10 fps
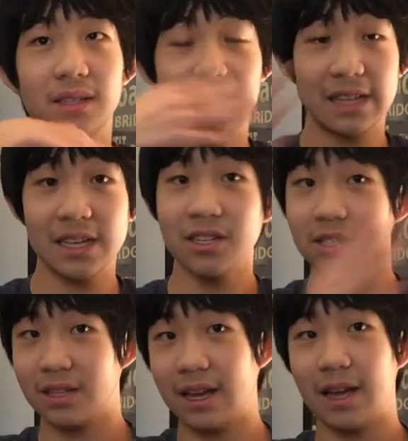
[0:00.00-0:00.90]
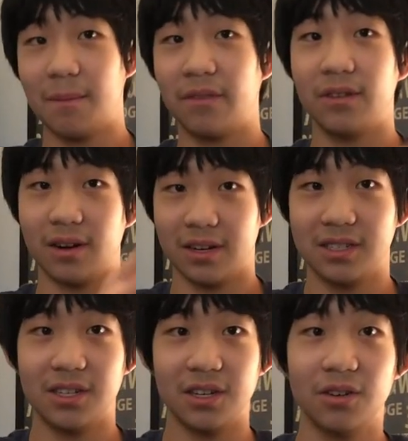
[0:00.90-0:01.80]
successor to that MF3
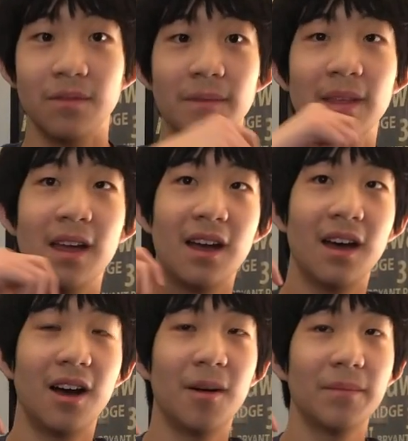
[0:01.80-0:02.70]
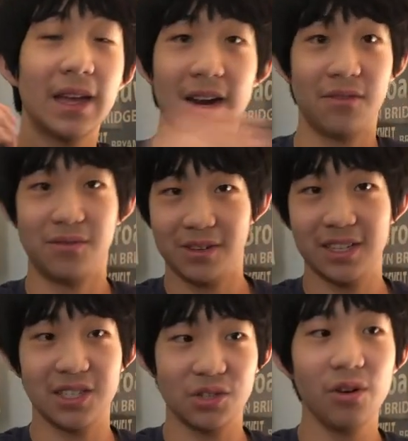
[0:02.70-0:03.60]
RS2, um, that everyone really
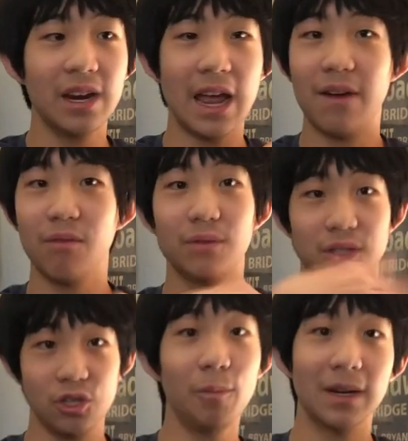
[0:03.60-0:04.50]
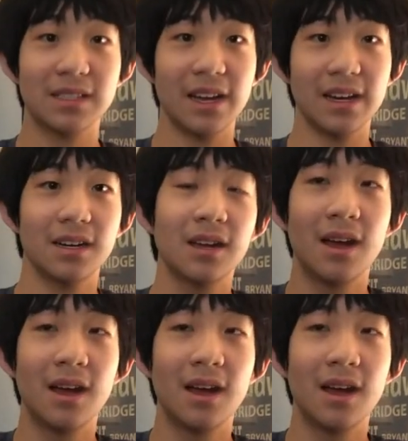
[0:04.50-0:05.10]
enjoyed, everyone was super excited.